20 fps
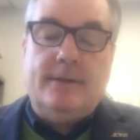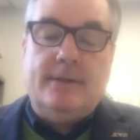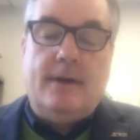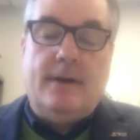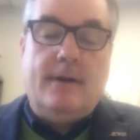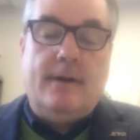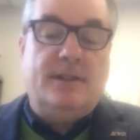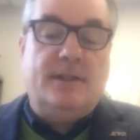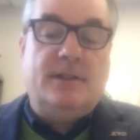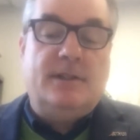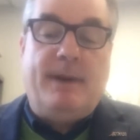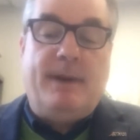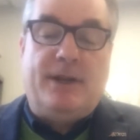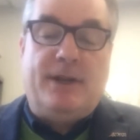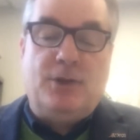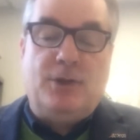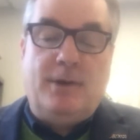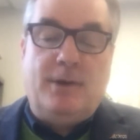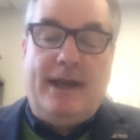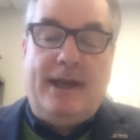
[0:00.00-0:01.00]
Our
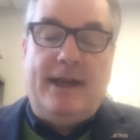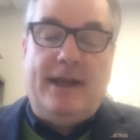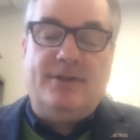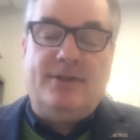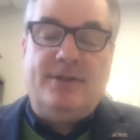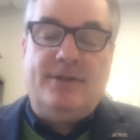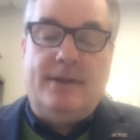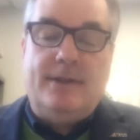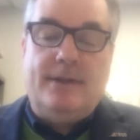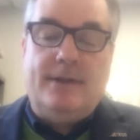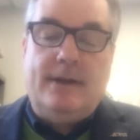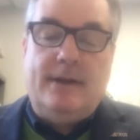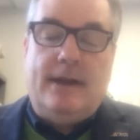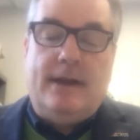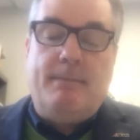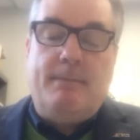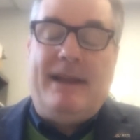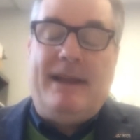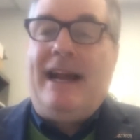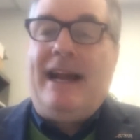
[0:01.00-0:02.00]
special guest on
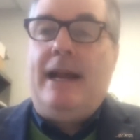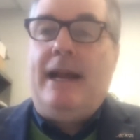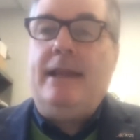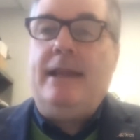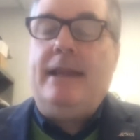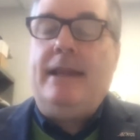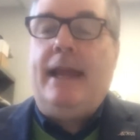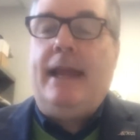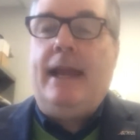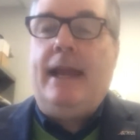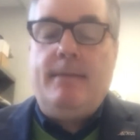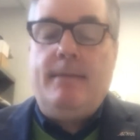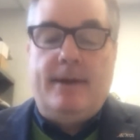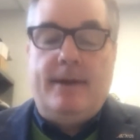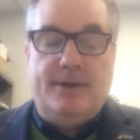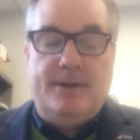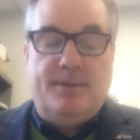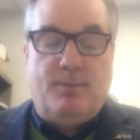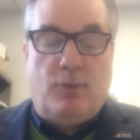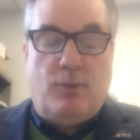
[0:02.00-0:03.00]
Behind the Game
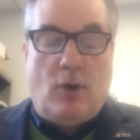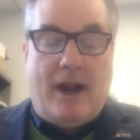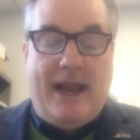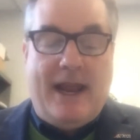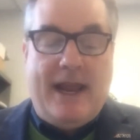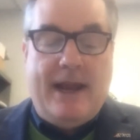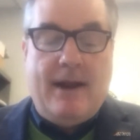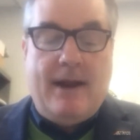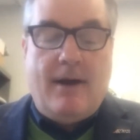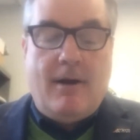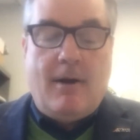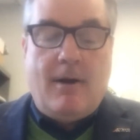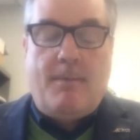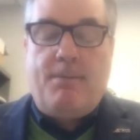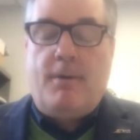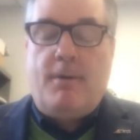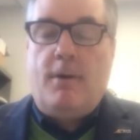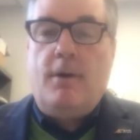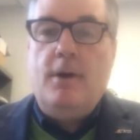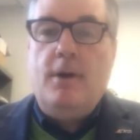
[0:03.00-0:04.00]
is Bryan
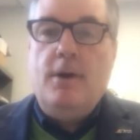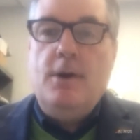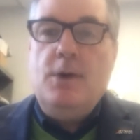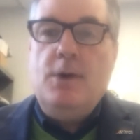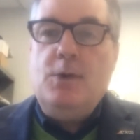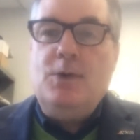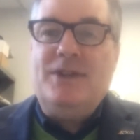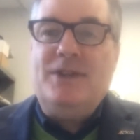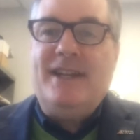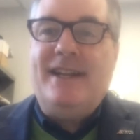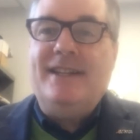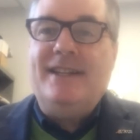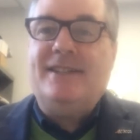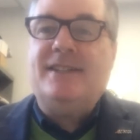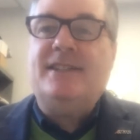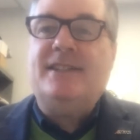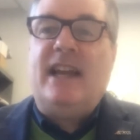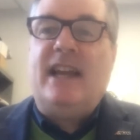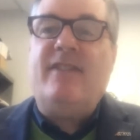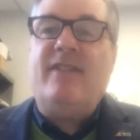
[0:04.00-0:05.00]
Harper, who's in his
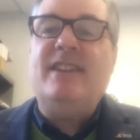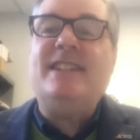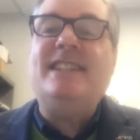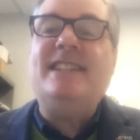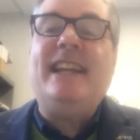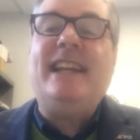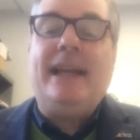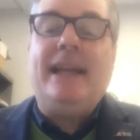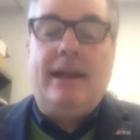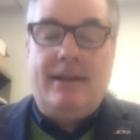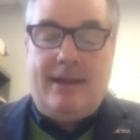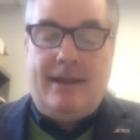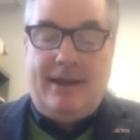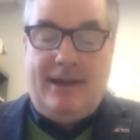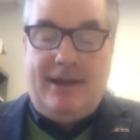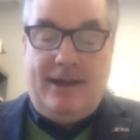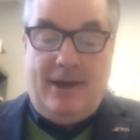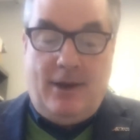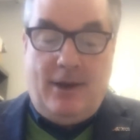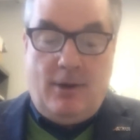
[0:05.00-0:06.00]
17th
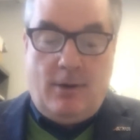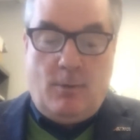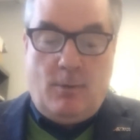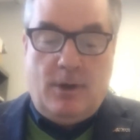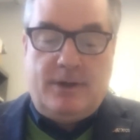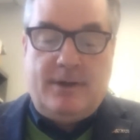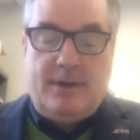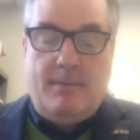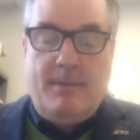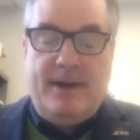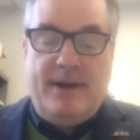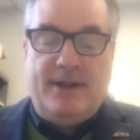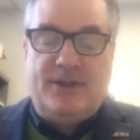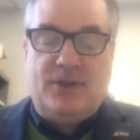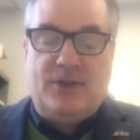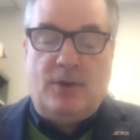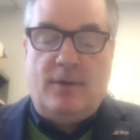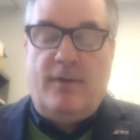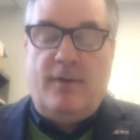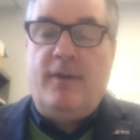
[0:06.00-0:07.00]
year with the
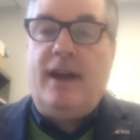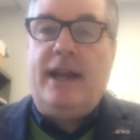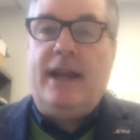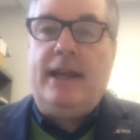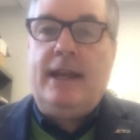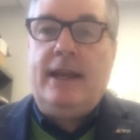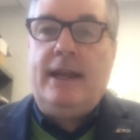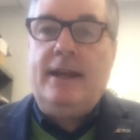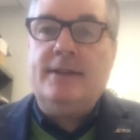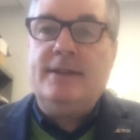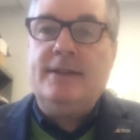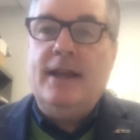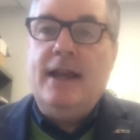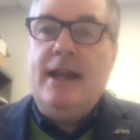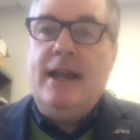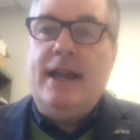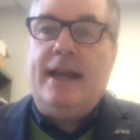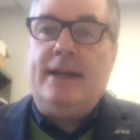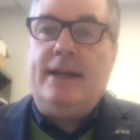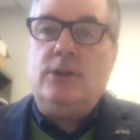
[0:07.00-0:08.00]
Minnesota Vikings
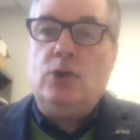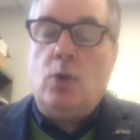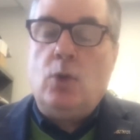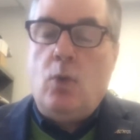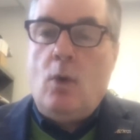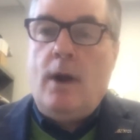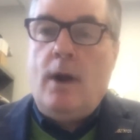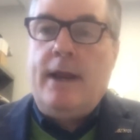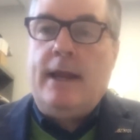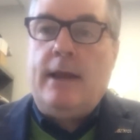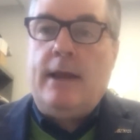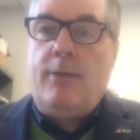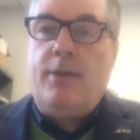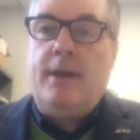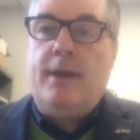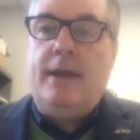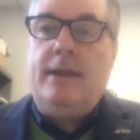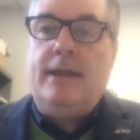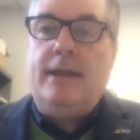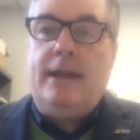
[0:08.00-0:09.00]
and 20th
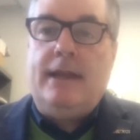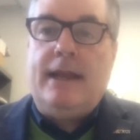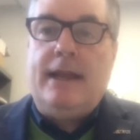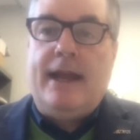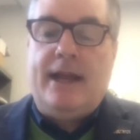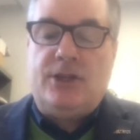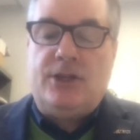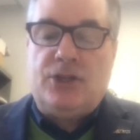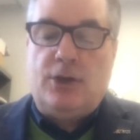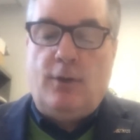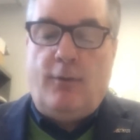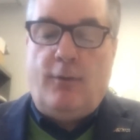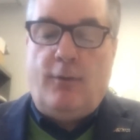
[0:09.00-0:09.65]
in the National